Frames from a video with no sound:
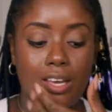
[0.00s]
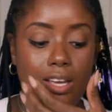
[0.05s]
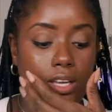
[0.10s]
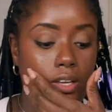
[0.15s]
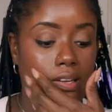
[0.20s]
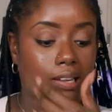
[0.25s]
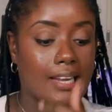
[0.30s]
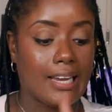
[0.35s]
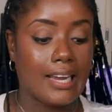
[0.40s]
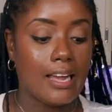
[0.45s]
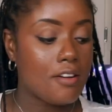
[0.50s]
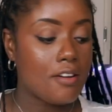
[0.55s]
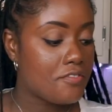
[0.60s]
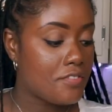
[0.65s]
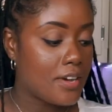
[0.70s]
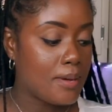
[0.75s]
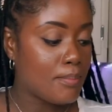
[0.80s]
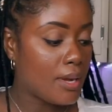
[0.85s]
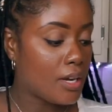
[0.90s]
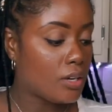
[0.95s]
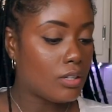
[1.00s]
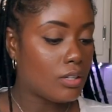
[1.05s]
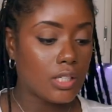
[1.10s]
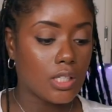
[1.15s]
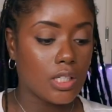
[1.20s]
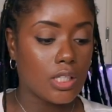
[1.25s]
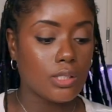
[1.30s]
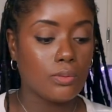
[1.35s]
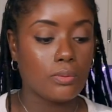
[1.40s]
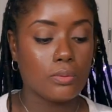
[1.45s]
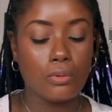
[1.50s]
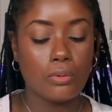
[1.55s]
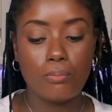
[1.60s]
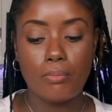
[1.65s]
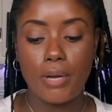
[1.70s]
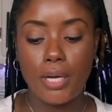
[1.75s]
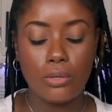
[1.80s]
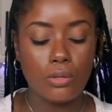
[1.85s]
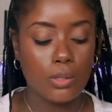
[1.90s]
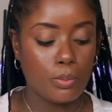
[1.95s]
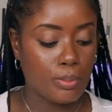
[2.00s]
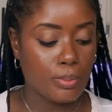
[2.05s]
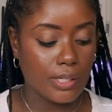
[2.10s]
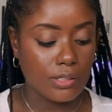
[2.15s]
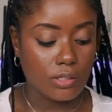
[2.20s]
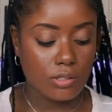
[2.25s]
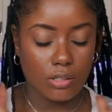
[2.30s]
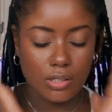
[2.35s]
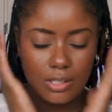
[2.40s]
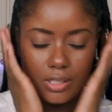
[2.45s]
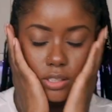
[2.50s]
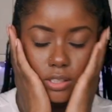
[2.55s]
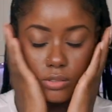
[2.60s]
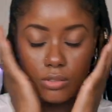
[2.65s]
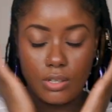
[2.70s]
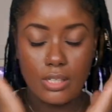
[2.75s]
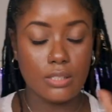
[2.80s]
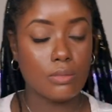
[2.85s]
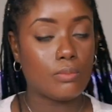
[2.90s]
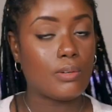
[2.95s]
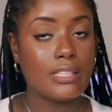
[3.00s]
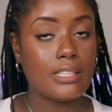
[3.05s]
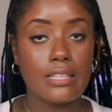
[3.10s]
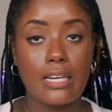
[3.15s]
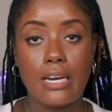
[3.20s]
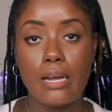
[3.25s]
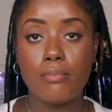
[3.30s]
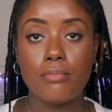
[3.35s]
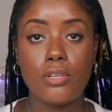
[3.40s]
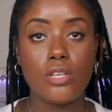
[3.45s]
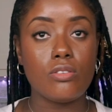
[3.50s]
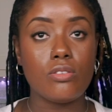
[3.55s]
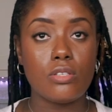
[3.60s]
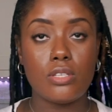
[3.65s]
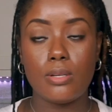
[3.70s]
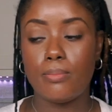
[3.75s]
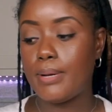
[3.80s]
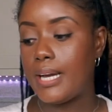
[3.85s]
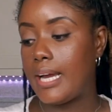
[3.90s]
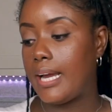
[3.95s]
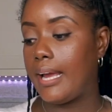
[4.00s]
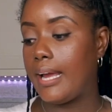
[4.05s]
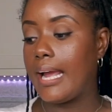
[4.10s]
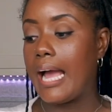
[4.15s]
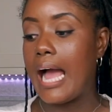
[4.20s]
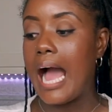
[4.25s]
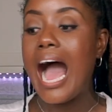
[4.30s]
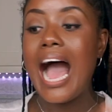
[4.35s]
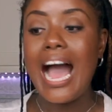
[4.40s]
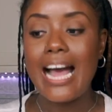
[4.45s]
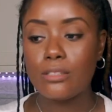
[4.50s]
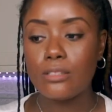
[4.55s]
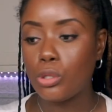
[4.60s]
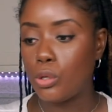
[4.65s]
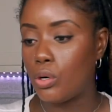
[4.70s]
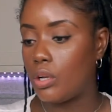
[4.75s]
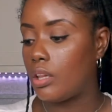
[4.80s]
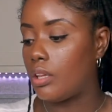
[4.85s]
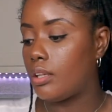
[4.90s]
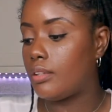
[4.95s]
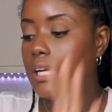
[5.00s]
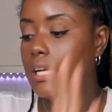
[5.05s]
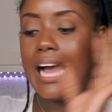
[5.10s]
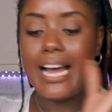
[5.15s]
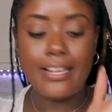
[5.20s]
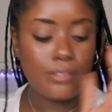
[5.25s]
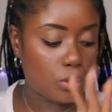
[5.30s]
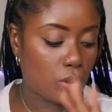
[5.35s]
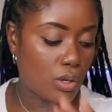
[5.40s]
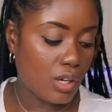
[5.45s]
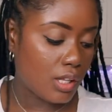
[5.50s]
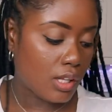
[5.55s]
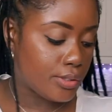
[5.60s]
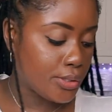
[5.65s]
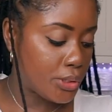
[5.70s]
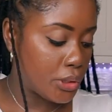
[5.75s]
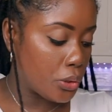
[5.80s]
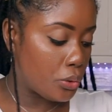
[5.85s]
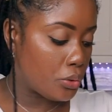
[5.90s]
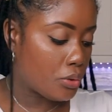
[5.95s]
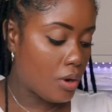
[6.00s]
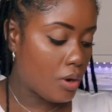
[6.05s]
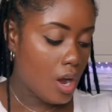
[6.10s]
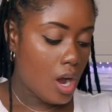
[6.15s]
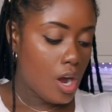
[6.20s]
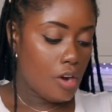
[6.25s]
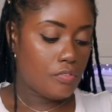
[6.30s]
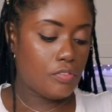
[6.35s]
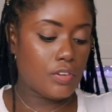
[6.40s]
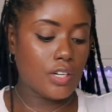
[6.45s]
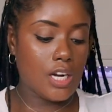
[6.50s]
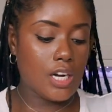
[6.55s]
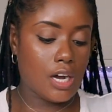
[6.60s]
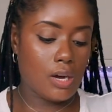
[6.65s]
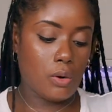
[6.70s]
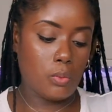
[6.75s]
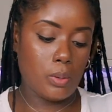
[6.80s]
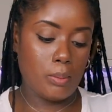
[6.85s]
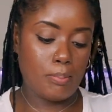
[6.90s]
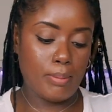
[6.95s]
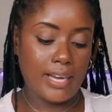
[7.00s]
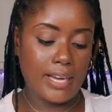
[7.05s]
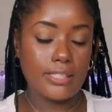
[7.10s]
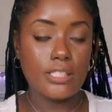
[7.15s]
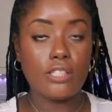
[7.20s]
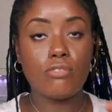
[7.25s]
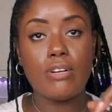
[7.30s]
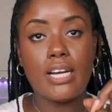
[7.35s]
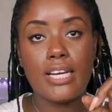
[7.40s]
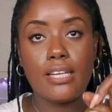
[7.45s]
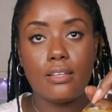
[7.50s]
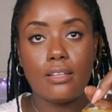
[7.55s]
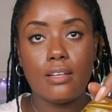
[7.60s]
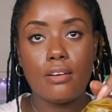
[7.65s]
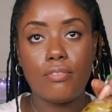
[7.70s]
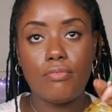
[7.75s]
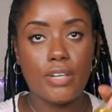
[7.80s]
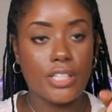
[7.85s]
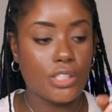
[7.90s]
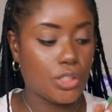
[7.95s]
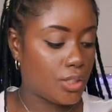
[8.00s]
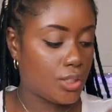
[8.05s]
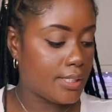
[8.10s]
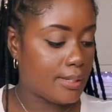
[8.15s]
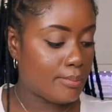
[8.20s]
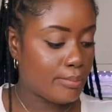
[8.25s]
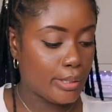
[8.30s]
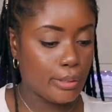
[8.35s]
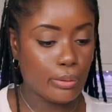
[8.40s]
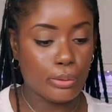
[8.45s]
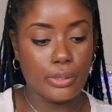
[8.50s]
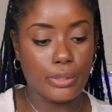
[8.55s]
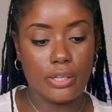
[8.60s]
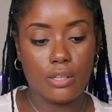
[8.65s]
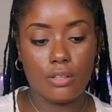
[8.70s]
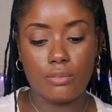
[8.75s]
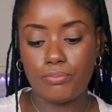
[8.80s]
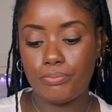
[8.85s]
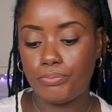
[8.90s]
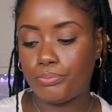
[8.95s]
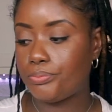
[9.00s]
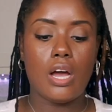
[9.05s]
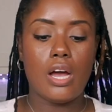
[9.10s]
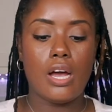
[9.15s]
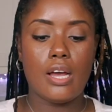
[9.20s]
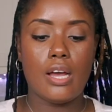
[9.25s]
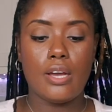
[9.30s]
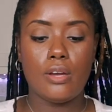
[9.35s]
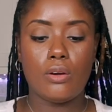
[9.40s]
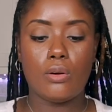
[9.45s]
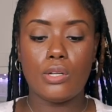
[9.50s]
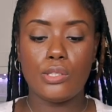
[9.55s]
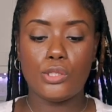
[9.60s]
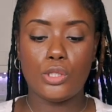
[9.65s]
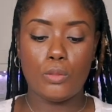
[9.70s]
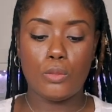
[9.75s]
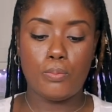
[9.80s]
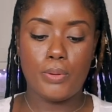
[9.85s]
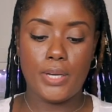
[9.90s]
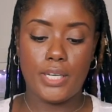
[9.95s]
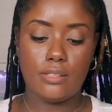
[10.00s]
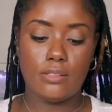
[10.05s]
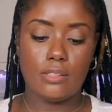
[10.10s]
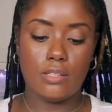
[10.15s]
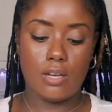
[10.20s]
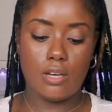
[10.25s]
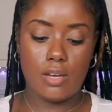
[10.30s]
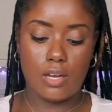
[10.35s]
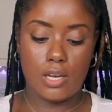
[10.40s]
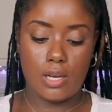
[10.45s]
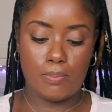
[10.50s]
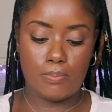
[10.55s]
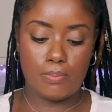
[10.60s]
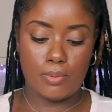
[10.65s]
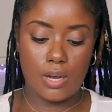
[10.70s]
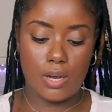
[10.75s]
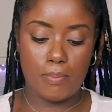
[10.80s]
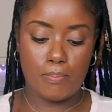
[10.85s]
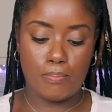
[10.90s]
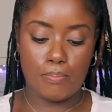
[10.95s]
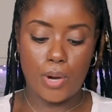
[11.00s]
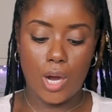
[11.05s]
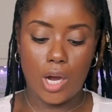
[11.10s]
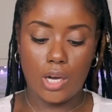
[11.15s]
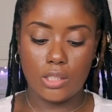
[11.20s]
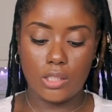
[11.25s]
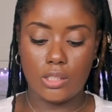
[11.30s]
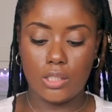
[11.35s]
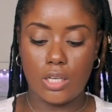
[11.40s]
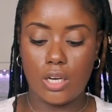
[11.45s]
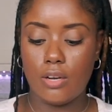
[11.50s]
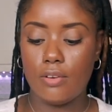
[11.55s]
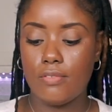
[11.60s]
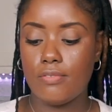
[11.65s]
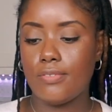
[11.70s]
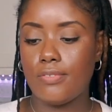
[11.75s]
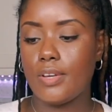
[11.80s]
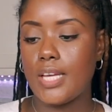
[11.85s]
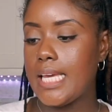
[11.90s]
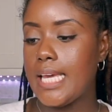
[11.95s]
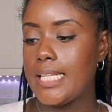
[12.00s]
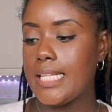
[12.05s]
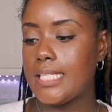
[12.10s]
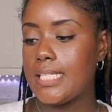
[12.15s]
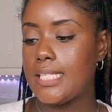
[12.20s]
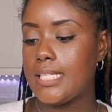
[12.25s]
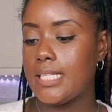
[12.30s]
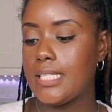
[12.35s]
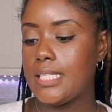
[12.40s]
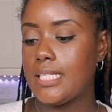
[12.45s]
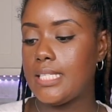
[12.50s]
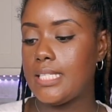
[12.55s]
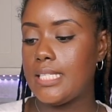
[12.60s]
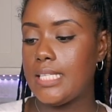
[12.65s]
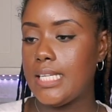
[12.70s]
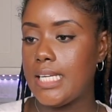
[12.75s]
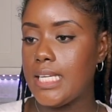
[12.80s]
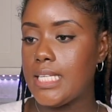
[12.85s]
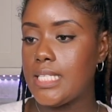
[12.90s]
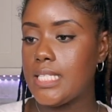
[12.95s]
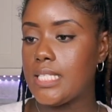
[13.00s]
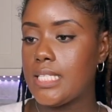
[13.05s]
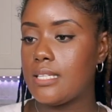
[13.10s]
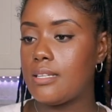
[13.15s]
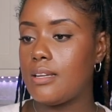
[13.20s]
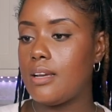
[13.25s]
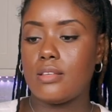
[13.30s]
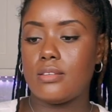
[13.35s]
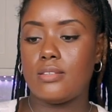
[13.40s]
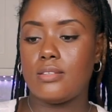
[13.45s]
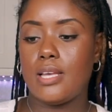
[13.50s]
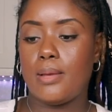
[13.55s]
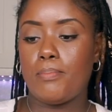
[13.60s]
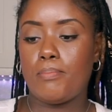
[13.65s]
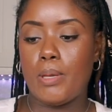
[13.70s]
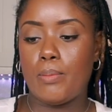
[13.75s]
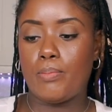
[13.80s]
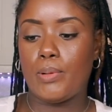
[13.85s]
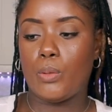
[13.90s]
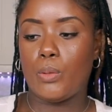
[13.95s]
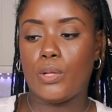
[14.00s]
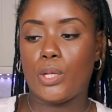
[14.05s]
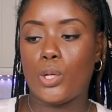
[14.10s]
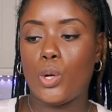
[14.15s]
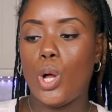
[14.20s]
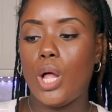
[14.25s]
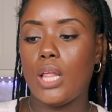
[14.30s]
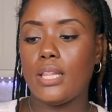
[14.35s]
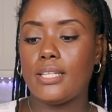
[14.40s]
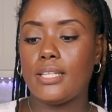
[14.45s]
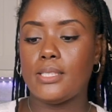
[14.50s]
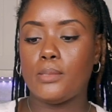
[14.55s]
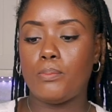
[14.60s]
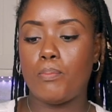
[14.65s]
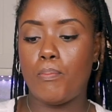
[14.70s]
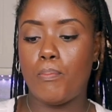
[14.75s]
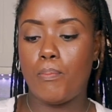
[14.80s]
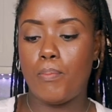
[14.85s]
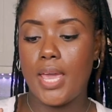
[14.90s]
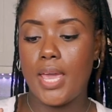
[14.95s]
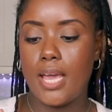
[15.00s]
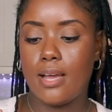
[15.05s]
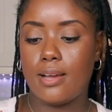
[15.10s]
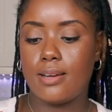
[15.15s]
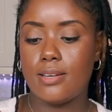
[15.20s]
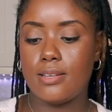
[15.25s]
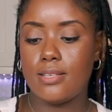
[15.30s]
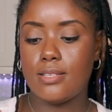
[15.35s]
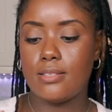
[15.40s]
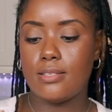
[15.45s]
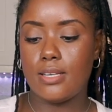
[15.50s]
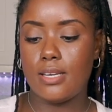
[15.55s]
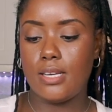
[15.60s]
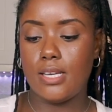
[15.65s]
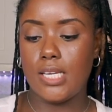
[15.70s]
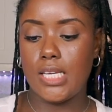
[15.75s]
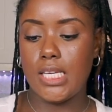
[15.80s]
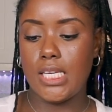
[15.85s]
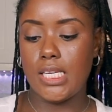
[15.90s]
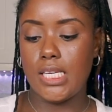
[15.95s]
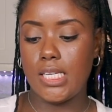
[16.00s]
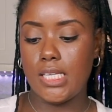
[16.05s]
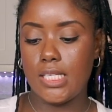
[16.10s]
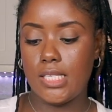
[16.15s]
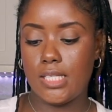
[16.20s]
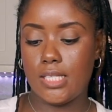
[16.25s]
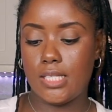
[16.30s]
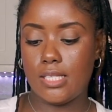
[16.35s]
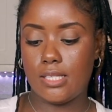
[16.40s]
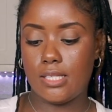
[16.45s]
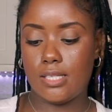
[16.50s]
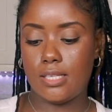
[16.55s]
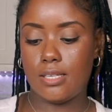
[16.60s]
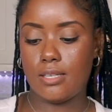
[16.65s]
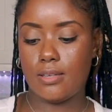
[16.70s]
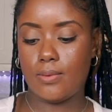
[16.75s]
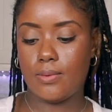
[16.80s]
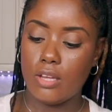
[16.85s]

Y'all, I can't find my cold pressed coconut oil, the one that I'm used to buying at all. So for now, we're back to regular vegetable oil. I also picked up a box of instant yeast. Some people will call this baker's yeast.